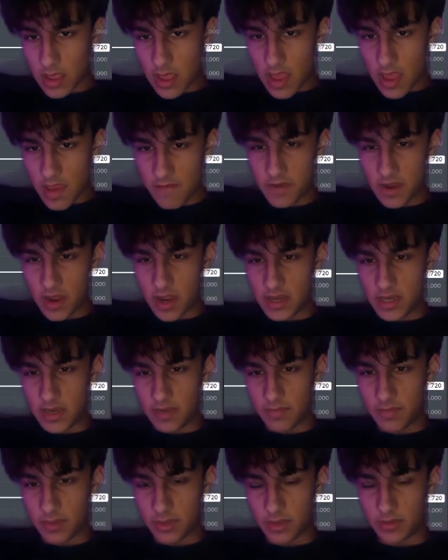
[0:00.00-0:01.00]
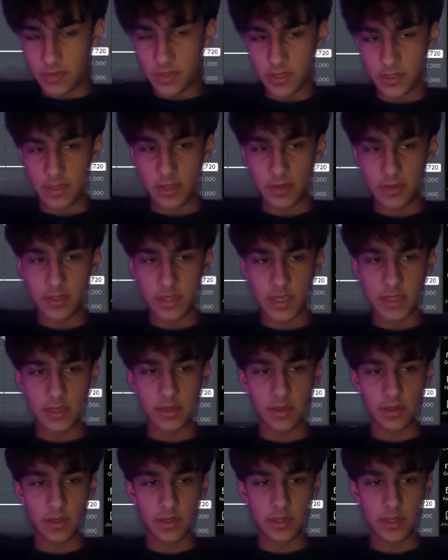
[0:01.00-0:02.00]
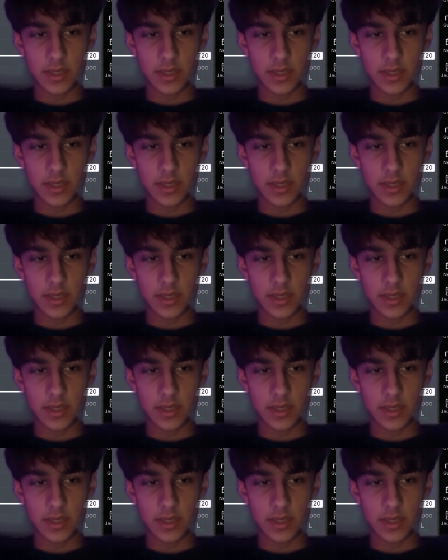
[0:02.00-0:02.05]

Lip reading: have not dipped below these lows, as you can